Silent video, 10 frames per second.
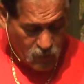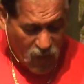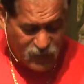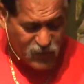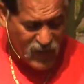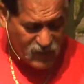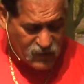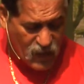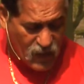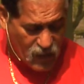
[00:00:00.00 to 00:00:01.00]
I thank
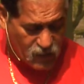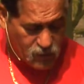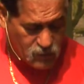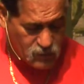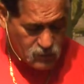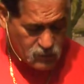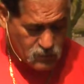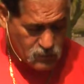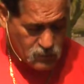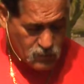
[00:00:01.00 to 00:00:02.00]
God
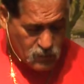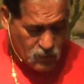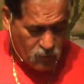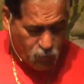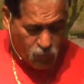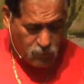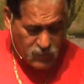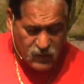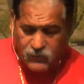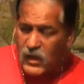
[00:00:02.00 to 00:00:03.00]
for the
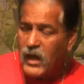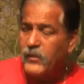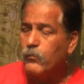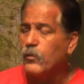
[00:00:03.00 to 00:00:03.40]
men of God that